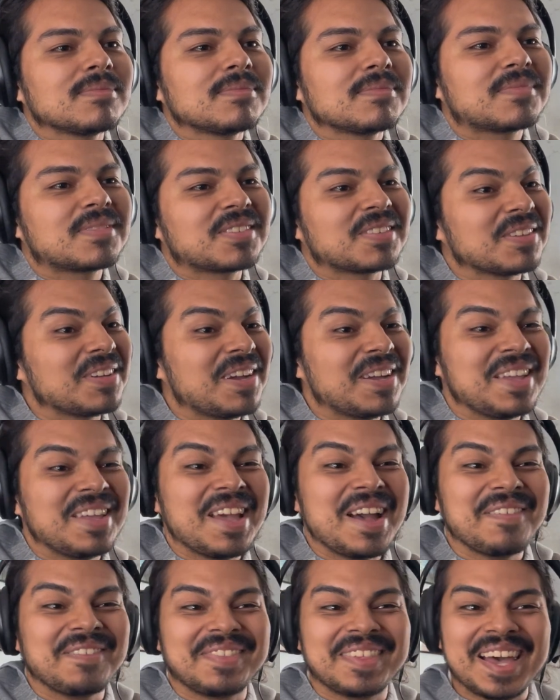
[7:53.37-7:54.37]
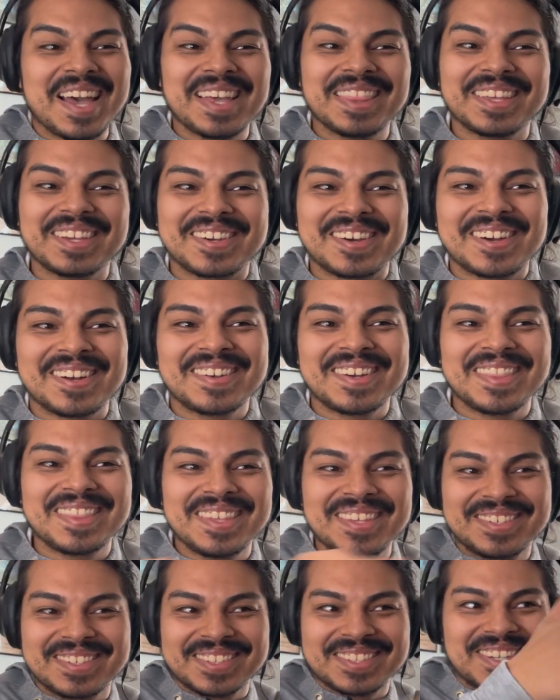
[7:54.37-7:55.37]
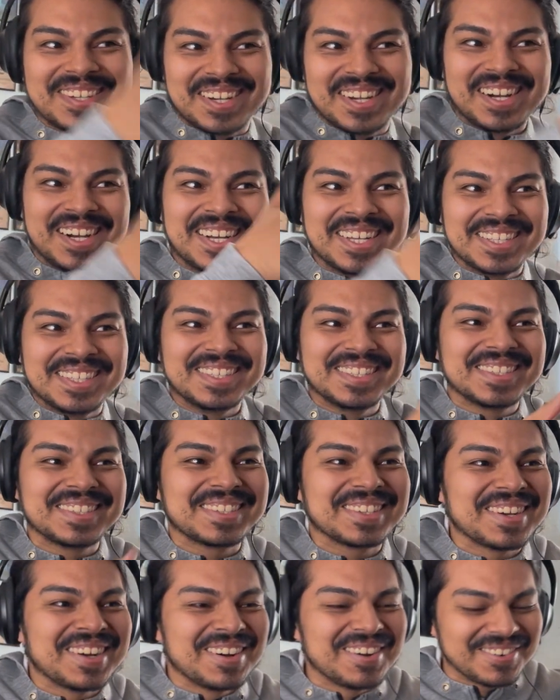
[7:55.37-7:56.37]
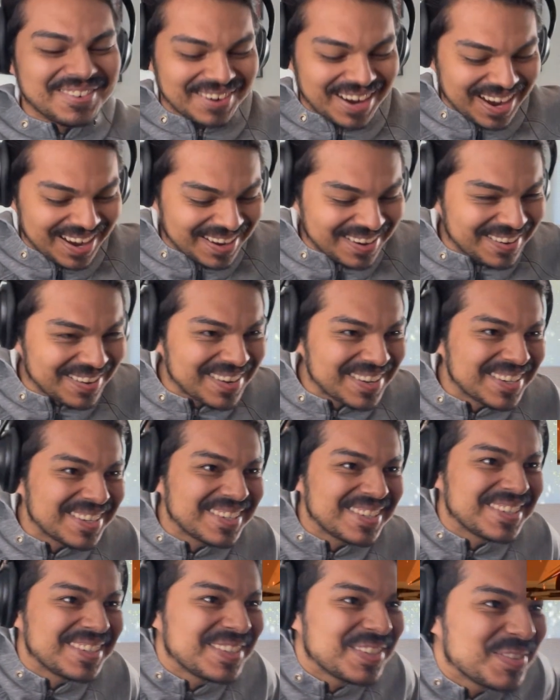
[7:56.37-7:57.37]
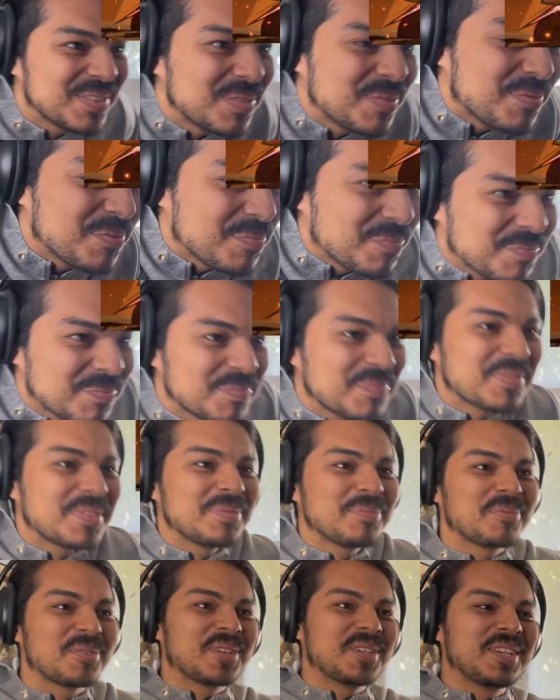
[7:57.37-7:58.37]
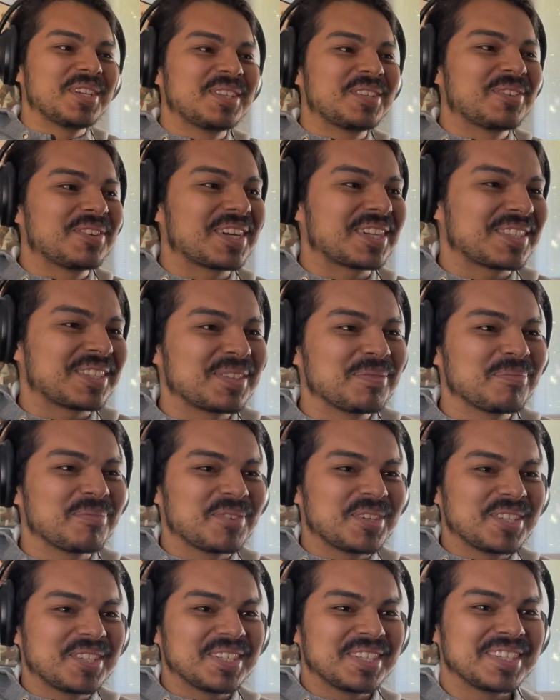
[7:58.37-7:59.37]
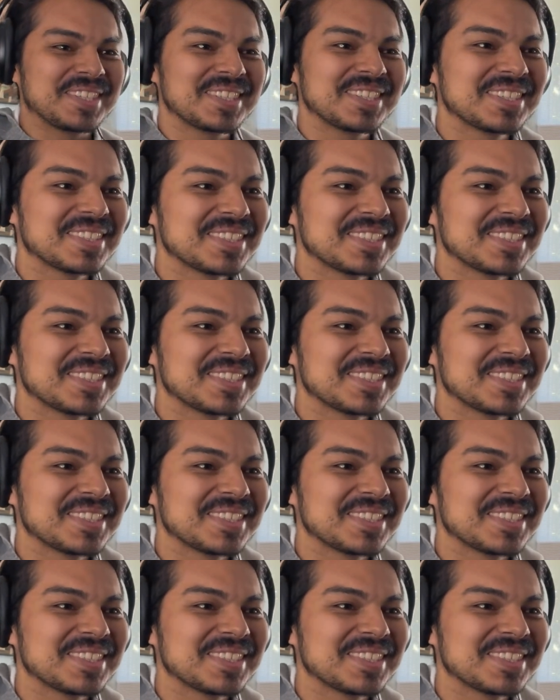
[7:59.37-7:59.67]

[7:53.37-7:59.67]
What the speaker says: So you have that, the content, and then just guns. Oh wow. Brilliant direction, brilliant.